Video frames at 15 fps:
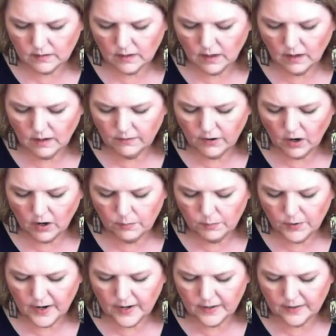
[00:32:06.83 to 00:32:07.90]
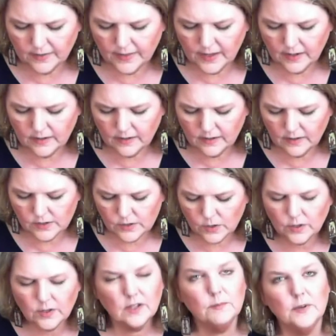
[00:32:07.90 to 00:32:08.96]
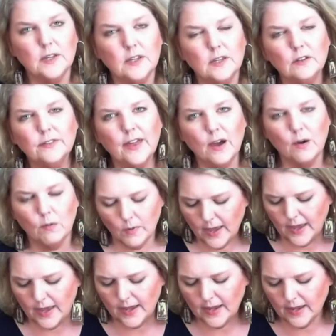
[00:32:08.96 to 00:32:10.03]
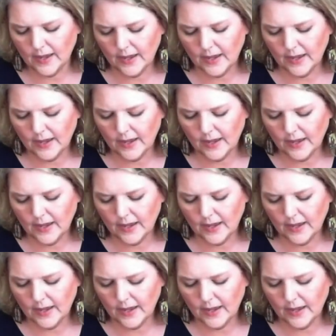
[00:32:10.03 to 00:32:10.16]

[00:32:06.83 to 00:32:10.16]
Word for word: of heartbreak that is only going to be healed that way.